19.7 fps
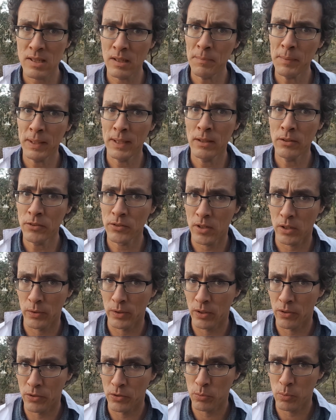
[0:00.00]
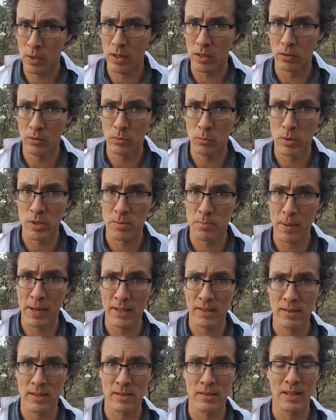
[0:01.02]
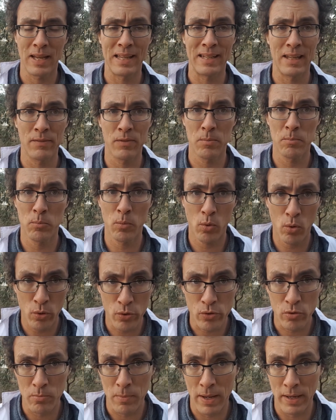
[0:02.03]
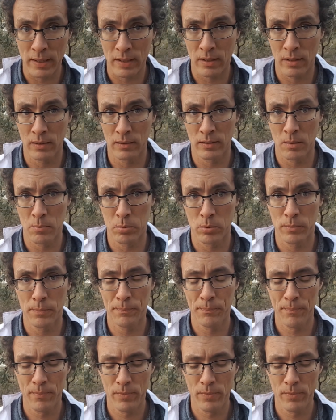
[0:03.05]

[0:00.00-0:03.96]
something else going on as well, which makes this an even more dramatic example.